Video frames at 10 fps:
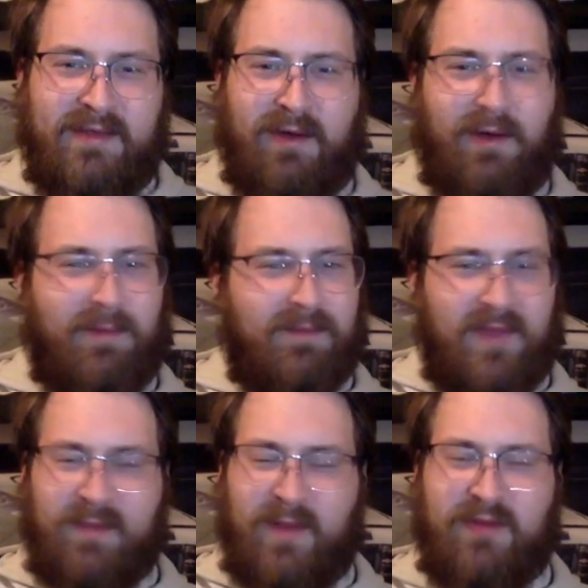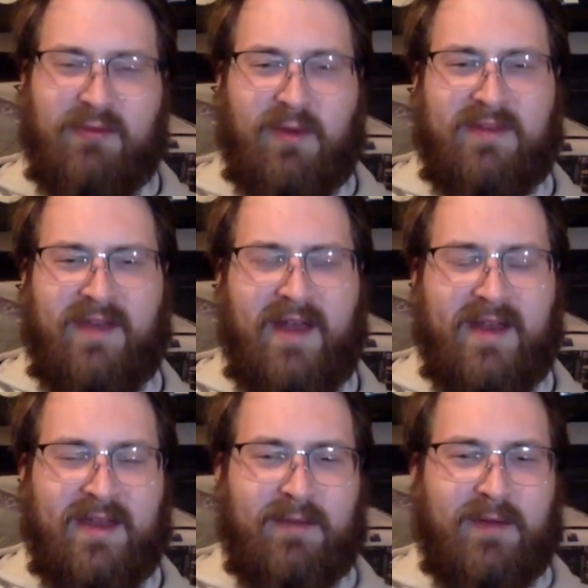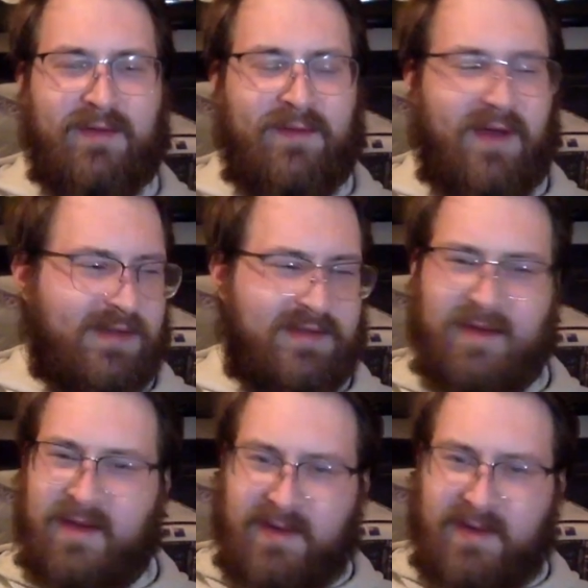So, as much as we're excited to get rid of Fox,